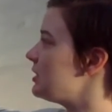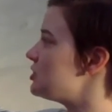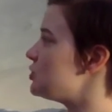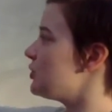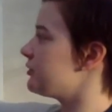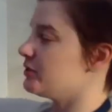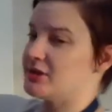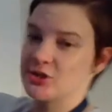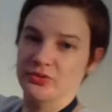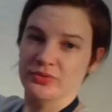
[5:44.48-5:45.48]
going to do one for
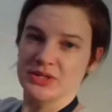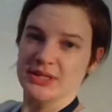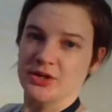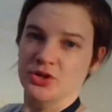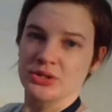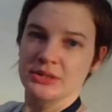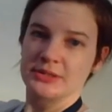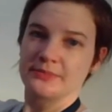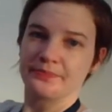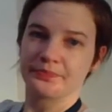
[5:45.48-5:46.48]
each of the
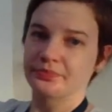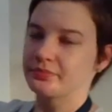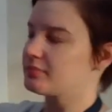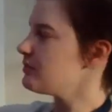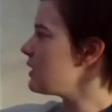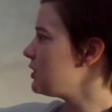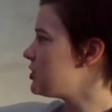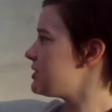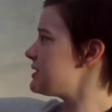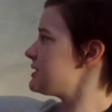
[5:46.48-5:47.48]
sections.
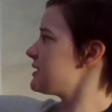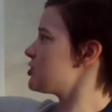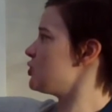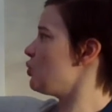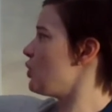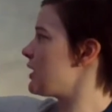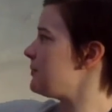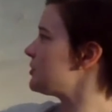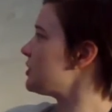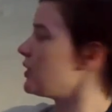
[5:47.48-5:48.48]
So this is section 1. I
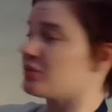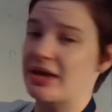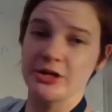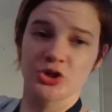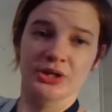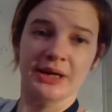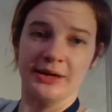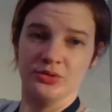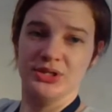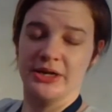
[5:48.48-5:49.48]
put the location
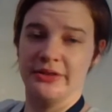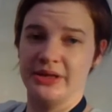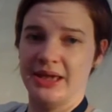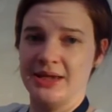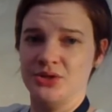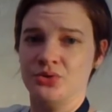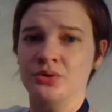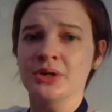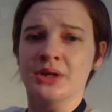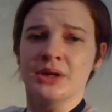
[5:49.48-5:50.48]
outside of the
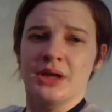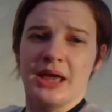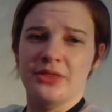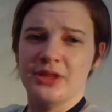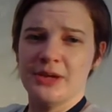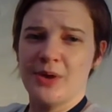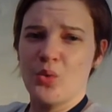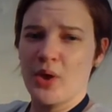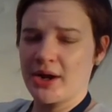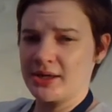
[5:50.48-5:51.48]
castle. And think
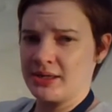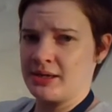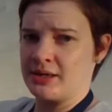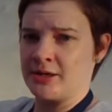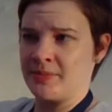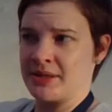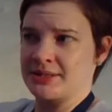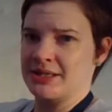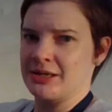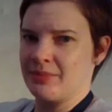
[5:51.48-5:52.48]
about why
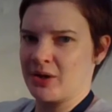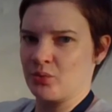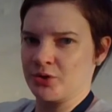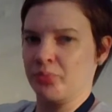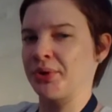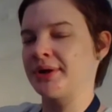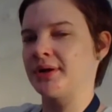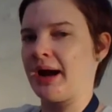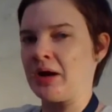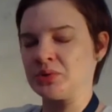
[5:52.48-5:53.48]
Antigone might want to bring
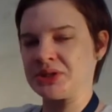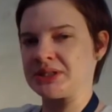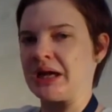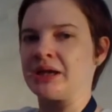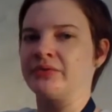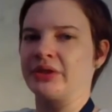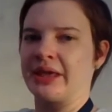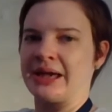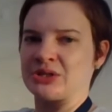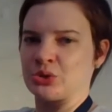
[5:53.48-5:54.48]
her outside of the
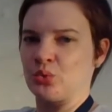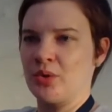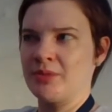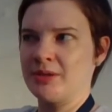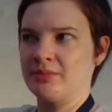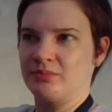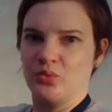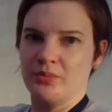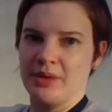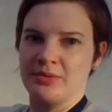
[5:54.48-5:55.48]
castle. What
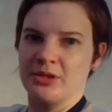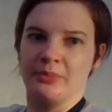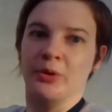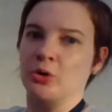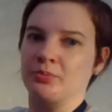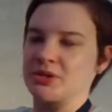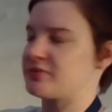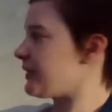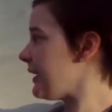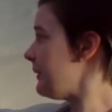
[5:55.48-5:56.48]
may be the purpose
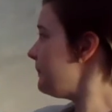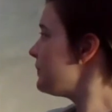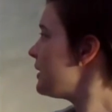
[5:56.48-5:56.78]
for that?